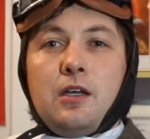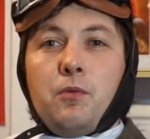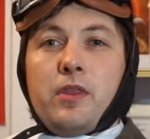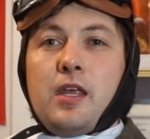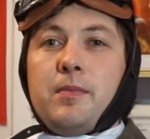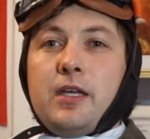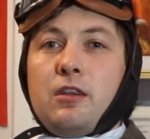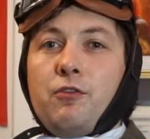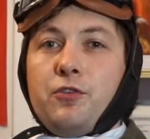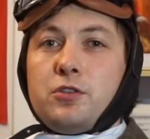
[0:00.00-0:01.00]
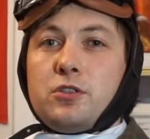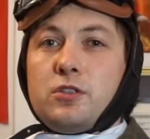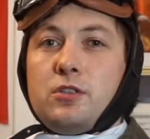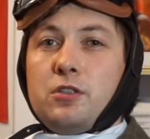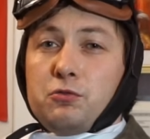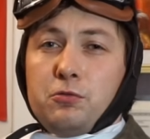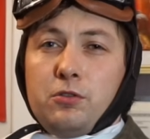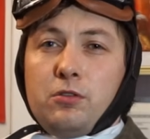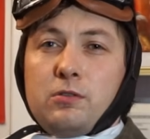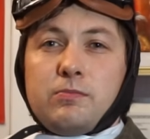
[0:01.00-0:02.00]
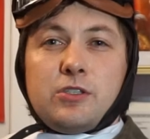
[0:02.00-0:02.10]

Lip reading: when they made the first controlled,